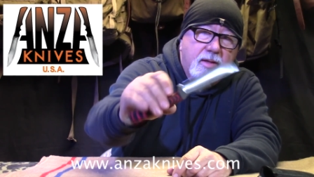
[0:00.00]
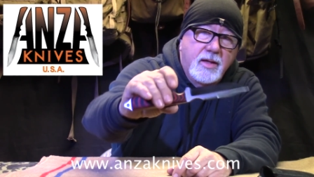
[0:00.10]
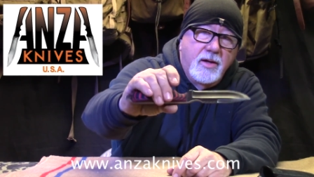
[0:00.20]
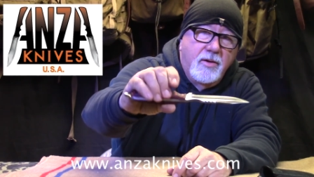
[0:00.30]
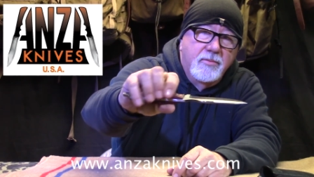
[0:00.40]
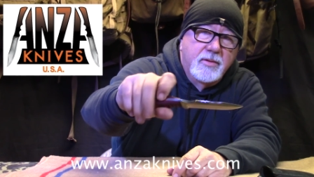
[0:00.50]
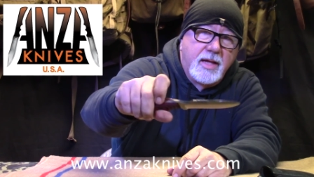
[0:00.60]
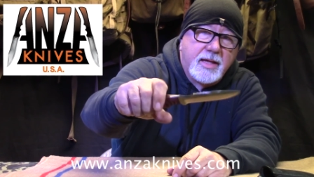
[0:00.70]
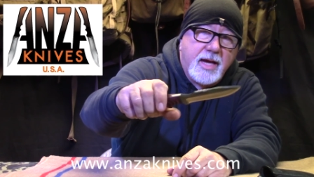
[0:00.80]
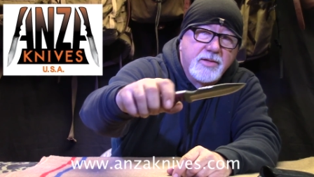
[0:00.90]
You know, a
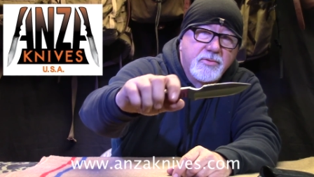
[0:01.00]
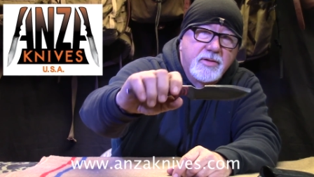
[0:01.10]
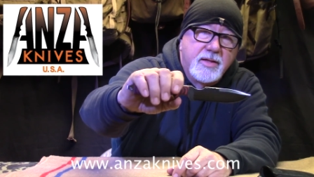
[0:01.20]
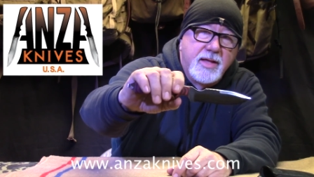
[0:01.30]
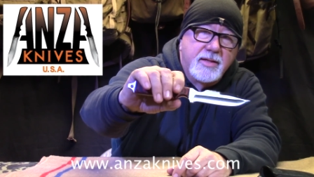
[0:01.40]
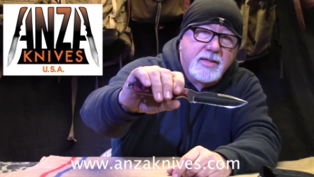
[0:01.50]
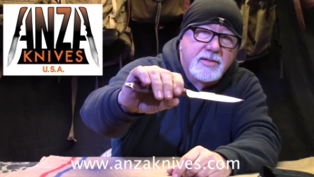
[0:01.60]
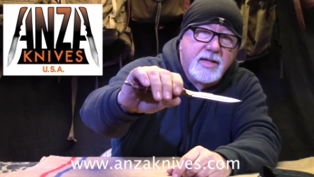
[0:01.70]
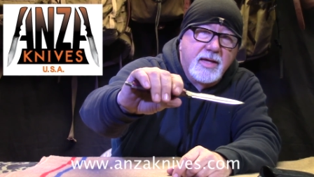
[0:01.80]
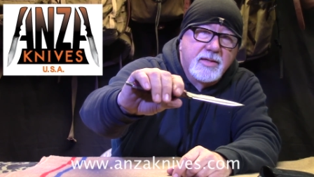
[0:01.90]
lot of guys are into that
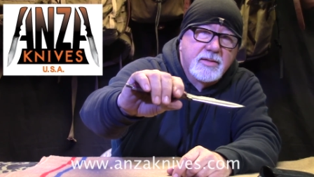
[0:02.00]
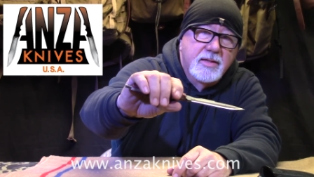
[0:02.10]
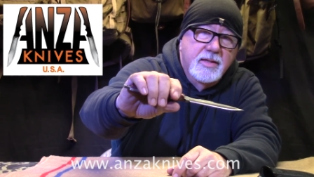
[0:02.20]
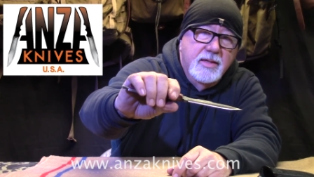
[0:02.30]
these days.